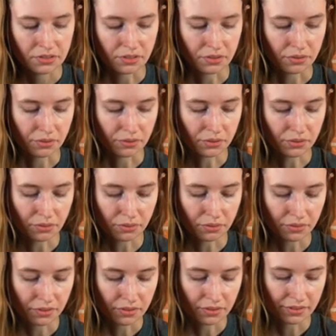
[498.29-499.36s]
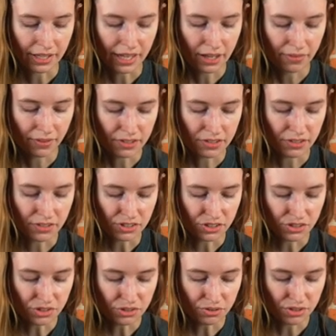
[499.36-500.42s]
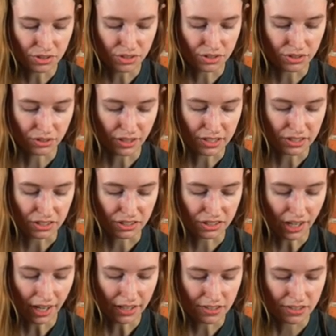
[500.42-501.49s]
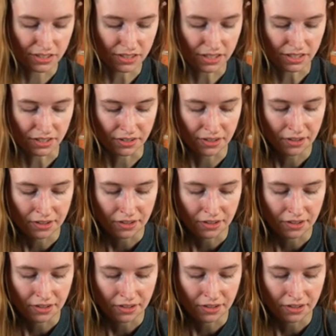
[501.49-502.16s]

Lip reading: They have less of the juices, they're less enticing.